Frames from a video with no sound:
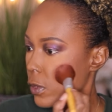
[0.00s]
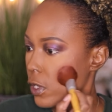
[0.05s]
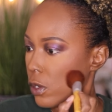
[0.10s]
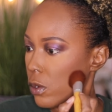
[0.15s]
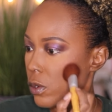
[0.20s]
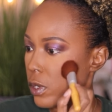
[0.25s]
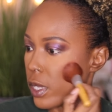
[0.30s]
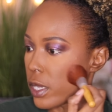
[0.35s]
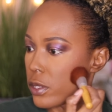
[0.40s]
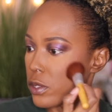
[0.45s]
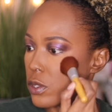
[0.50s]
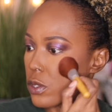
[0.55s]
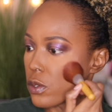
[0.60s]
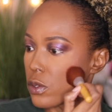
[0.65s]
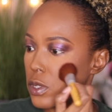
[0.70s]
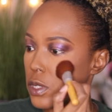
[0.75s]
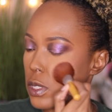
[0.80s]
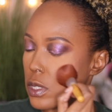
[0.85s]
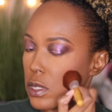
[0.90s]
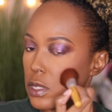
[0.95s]
Okay, so
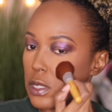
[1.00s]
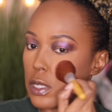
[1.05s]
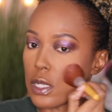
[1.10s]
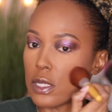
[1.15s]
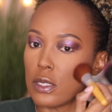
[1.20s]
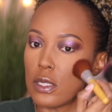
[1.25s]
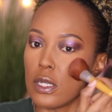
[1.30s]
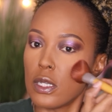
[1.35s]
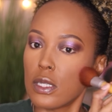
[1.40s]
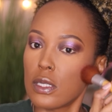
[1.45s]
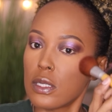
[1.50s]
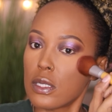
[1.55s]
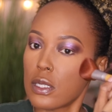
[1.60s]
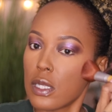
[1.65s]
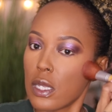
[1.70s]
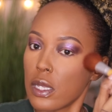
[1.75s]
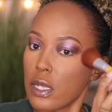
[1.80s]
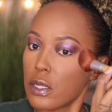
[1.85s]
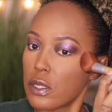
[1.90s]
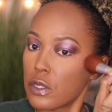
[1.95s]
since they did
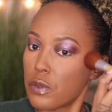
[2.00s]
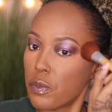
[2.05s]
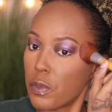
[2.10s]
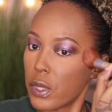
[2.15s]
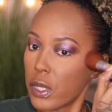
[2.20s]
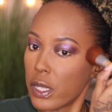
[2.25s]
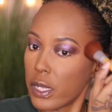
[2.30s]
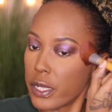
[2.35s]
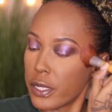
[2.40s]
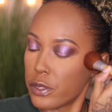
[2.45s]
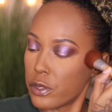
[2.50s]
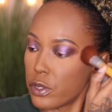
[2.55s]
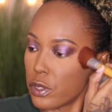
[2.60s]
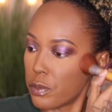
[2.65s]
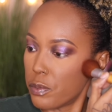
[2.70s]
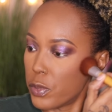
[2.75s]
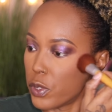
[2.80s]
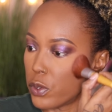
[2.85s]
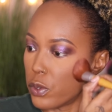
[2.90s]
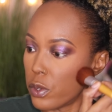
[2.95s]
say it's
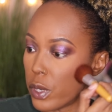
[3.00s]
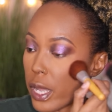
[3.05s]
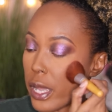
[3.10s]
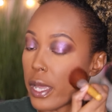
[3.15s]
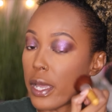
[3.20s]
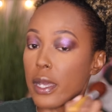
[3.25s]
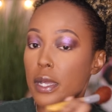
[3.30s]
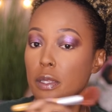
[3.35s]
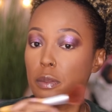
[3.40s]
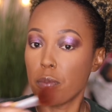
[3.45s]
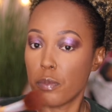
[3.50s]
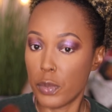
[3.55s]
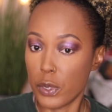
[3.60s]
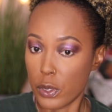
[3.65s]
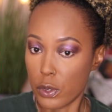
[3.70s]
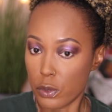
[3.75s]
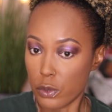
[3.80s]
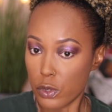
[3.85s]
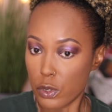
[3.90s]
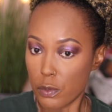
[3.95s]
blendable and
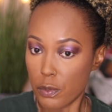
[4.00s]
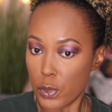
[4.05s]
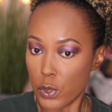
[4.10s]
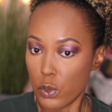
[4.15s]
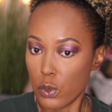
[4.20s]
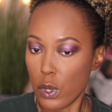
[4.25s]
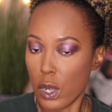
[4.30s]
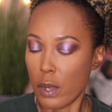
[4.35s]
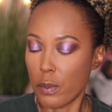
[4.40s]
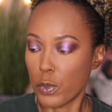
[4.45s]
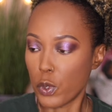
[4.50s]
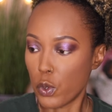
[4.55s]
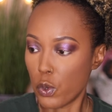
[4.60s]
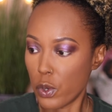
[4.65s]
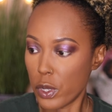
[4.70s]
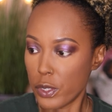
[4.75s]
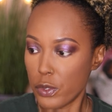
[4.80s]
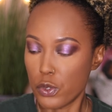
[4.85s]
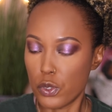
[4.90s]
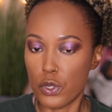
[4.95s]
buildable, I'm
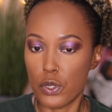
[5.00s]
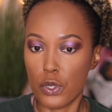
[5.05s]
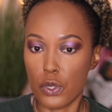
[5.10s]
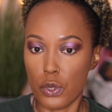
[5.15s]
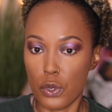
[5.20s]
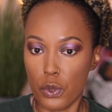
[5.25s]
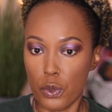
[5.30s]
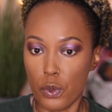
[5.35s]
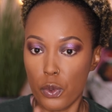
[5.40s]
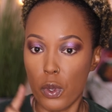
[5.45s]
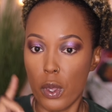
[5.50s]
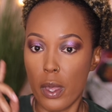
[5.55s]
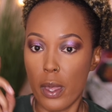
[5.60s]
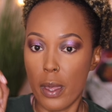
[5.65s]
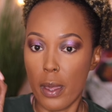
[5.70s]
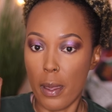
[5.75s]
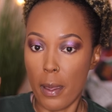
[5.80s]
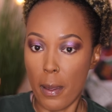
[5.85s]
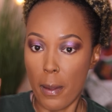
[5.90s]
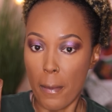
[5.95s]
going to
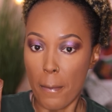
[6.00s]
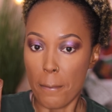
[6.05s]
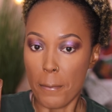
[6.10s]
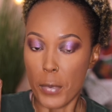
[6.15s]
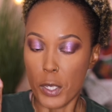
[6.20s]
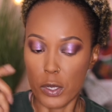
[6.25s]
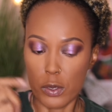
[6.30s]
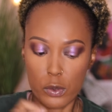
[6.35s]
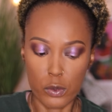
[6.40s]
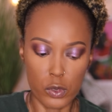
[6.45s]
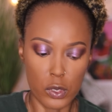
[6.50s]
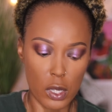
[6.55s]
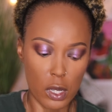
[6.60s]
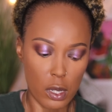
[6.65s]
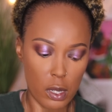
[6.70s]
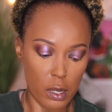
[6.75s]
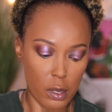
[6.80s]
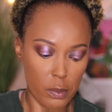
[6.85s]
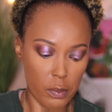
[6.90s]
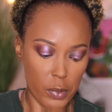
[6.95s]
built
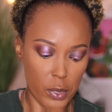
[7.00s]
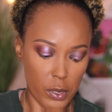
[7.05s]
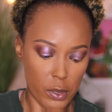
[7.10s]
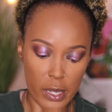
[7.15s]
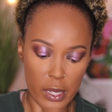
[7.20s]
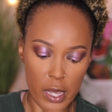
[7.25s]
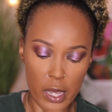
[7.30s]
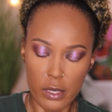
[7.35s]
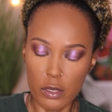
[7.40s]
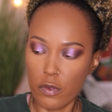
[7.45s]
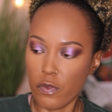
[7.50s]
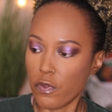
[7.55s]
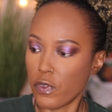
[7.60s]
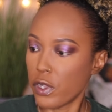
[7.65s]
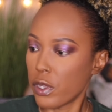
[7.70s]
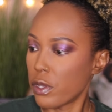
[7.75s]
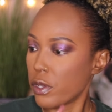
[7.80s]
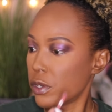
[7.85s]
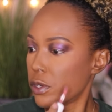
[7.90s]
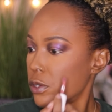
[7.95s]
up. I kind of
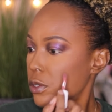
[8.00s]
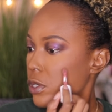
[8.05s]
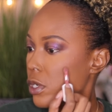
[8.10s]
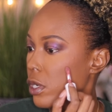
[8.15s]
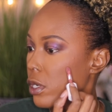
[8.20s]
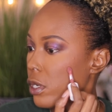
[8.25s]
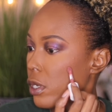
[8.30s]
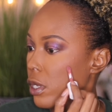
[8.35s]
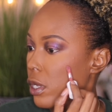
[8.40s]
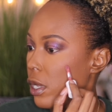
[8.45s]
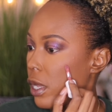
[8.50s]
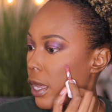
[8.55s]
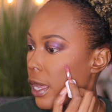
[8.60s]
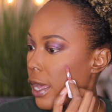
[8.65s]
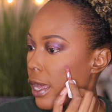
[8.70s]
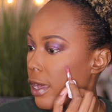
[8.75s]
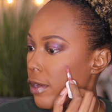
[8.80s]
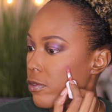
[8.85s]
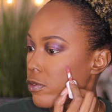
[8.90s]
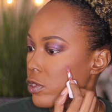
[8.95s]
figured
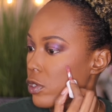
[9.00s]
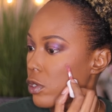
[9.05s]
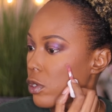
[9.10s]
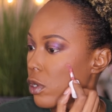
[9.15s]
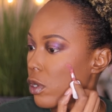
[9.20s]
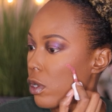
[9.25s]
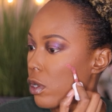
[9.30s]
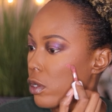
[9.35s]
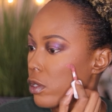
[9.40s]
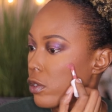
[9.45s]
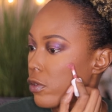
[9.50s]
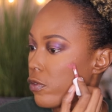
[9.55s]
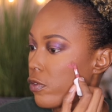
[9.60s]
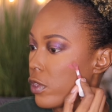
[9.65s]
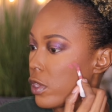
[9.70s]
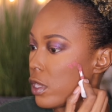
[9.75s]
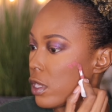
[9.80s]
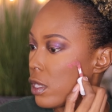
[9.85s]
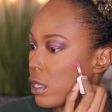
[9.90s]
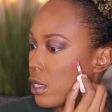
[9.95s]
after all
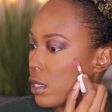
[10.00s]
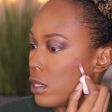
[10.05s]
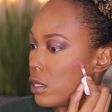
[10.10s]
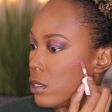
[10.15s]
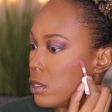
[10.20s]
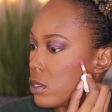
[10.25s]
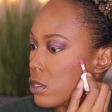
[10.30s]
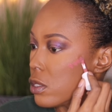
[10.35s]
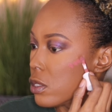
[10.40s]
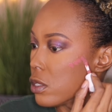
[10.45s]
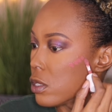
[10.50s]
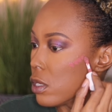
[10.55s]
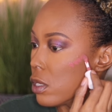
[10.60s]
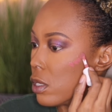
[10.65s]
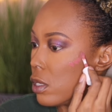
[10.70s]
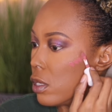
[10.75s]
of these